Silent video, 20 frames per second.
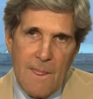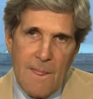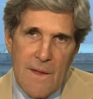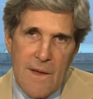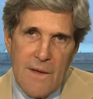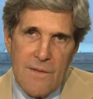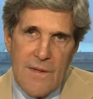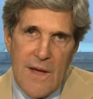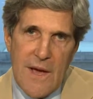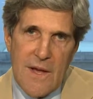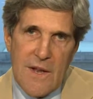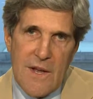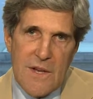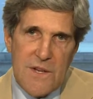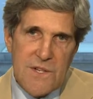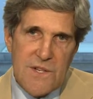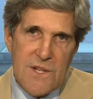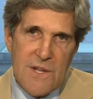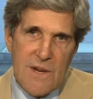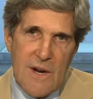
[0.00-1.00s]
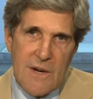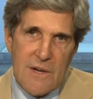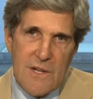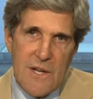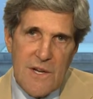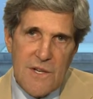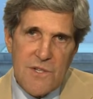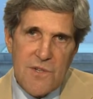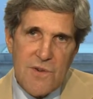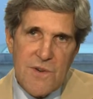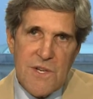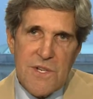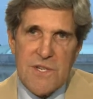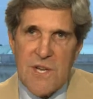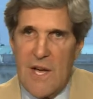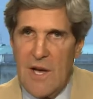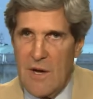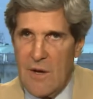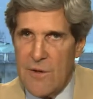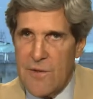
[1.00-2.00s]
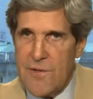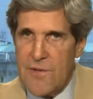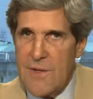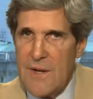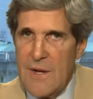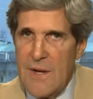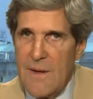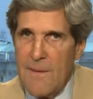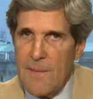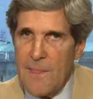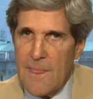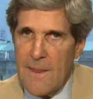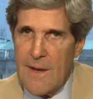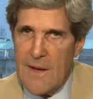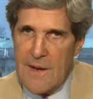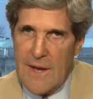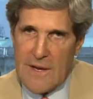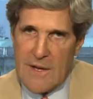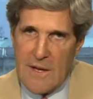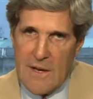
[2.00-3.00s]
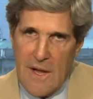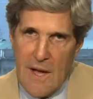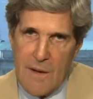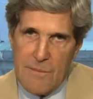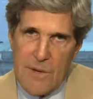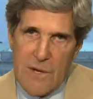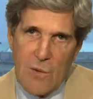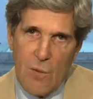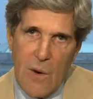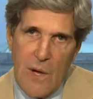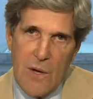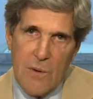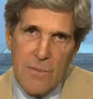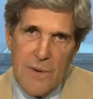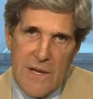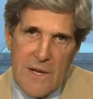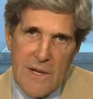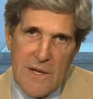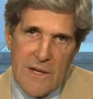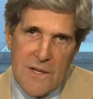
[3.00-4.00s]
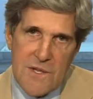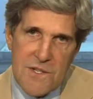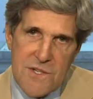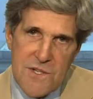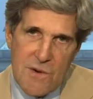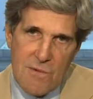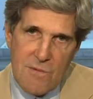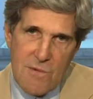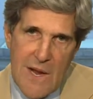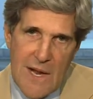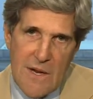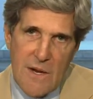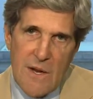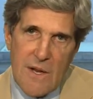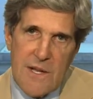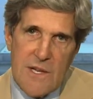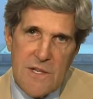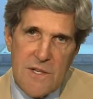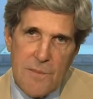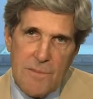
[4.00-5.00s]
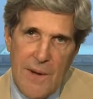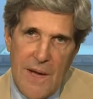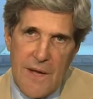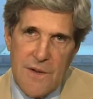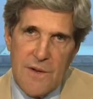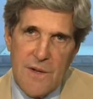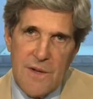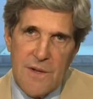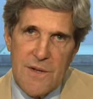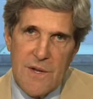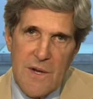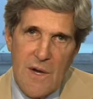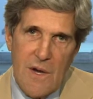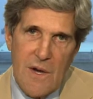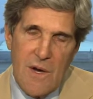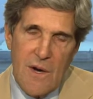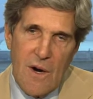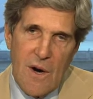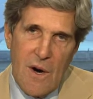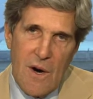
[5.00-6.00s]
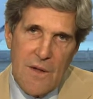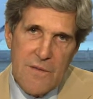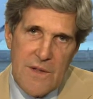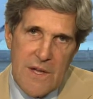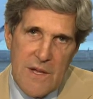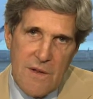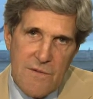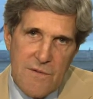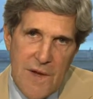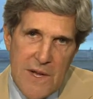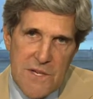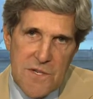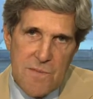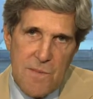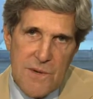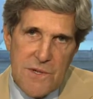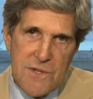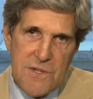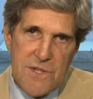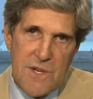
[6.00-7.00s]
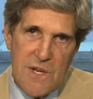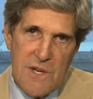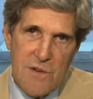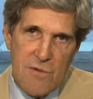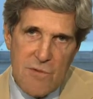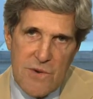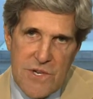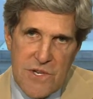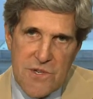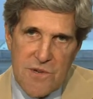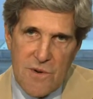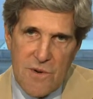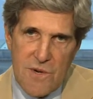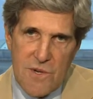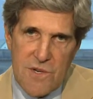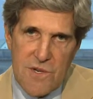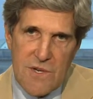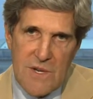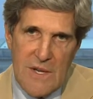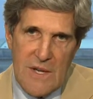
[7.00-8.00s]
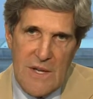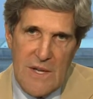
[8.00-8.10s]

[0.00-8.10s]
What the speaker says: and that is that our country's health and economic well-being is directly dependent on the investments in research.